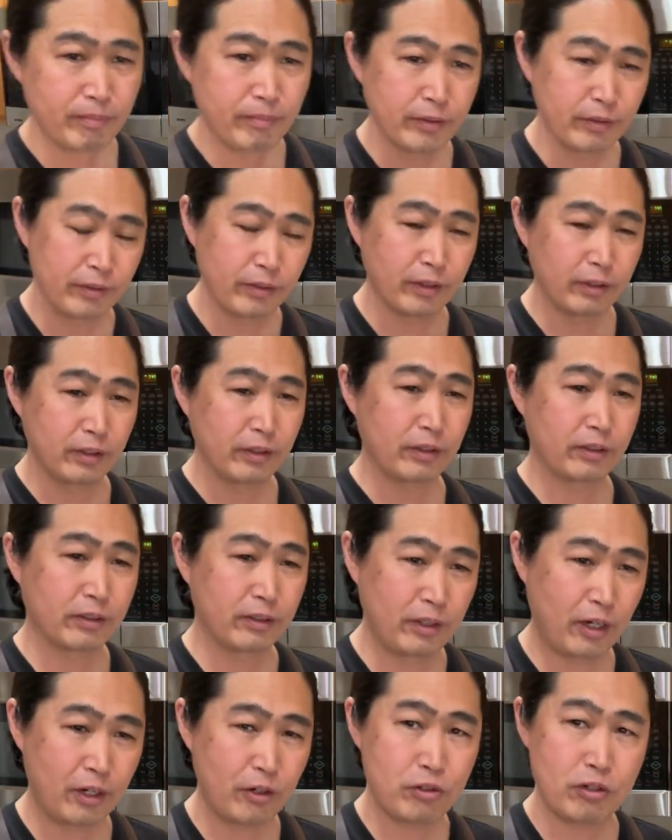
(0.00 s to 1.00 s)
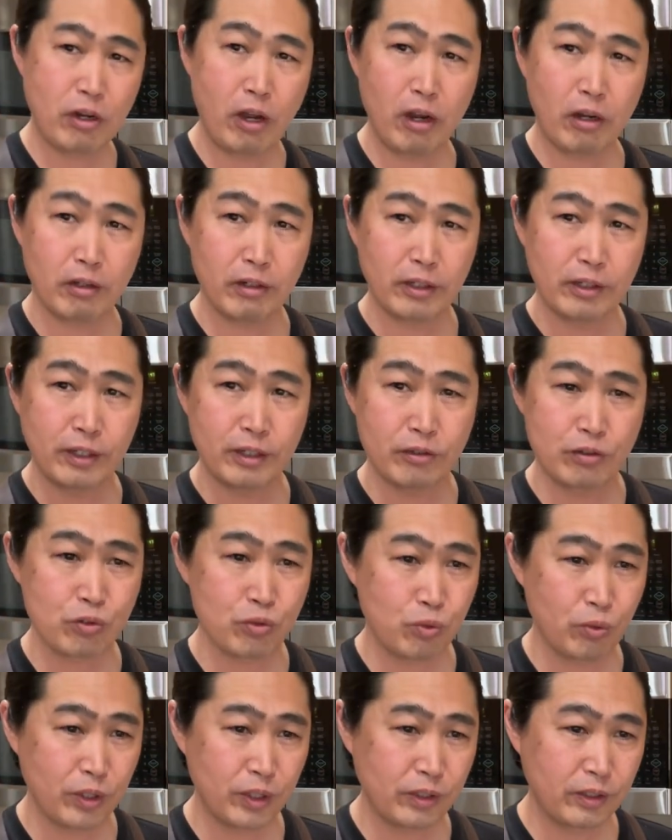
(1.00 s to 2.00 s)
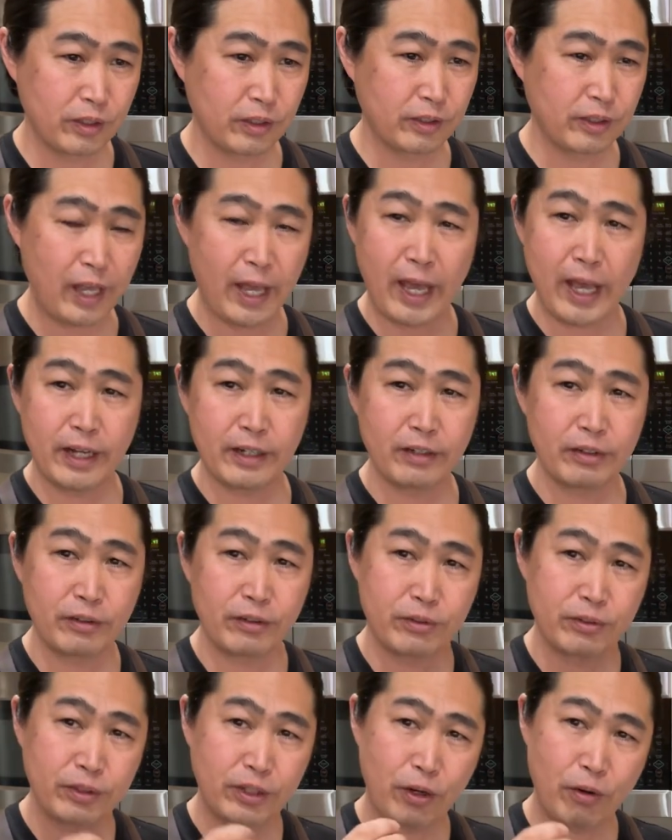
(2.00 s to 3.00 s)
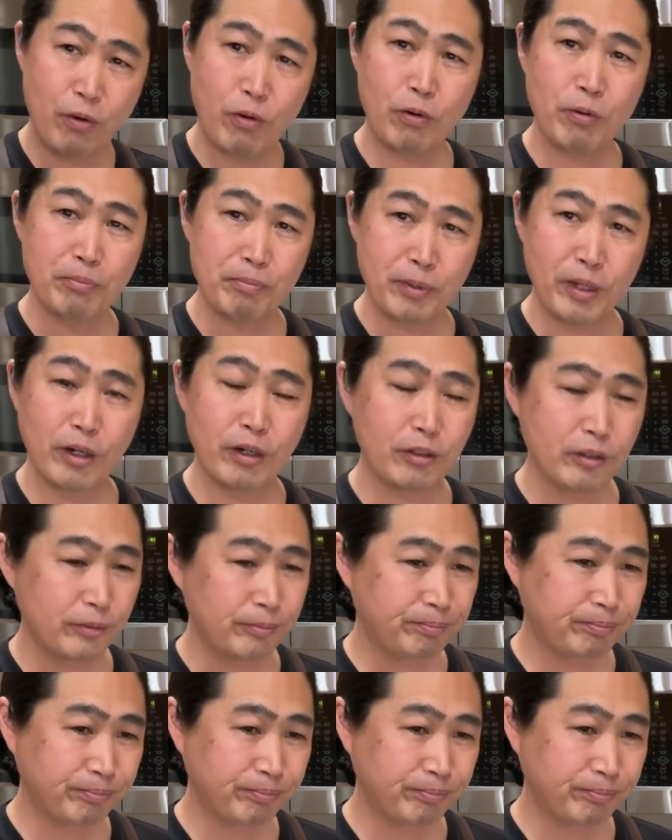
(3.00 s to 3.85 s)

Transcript: You got a dark chocolate and sweet, and they add it into the whole milk.